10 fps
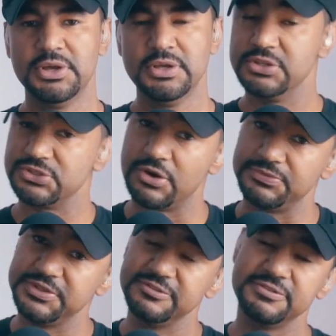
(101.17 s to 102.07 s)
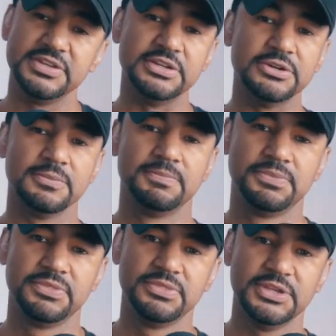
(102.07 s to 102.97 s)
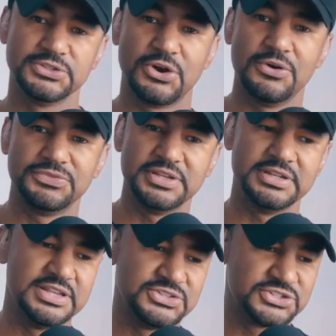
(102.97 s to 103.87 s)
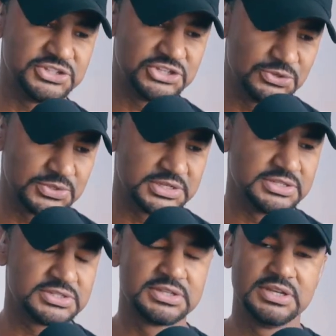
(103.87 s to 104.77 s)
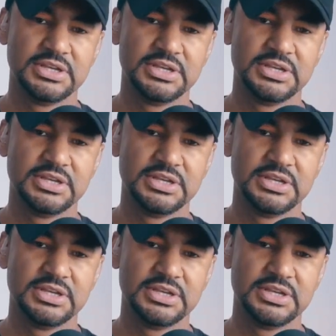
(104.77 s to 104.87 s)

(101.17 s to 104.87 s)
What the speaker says: There's often fear. There's often insecurities.